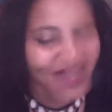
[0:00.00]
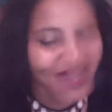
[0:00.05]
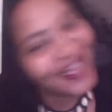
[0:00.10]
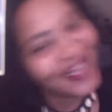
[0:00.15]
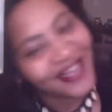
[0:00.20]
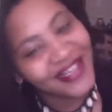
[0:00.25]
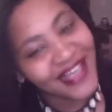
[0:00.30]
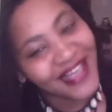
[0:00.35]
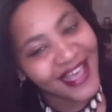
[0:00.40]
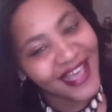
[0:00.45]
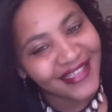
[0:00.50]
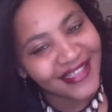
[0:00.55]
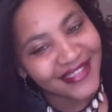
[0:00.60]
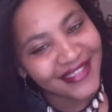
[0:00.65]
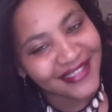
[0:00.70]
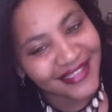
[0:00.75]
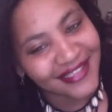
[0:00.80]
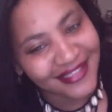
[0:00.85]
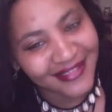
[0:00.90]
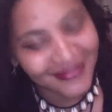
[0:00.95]
Yes.
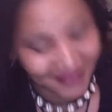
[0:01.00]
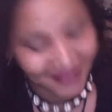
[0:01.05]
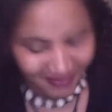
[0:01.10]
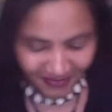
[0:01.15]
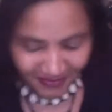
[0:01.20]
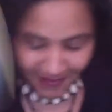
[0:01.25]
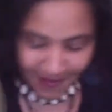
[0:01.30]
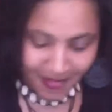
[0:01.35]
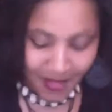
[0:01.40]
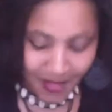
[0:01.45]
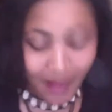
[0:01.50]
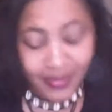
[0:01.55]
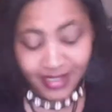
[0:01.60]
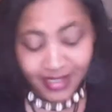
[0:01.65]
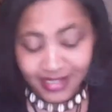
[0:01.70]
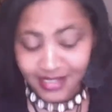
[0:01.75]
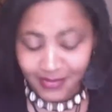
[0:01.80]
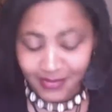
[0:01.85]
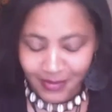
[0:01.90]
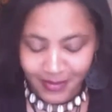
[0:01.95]
Your
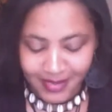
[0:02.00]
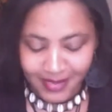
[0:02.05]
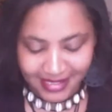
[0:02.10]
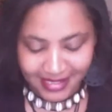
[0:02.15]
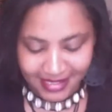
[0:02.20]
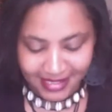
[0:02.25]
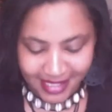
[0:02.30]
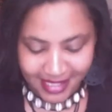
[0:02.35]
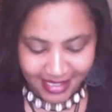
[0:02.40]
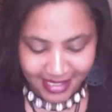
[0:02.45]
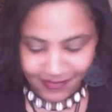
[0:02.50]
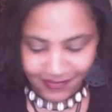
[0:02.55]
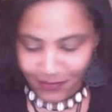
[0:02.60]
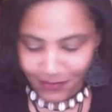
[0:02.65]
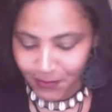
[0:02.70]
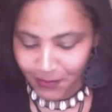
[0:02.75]
business will be successful.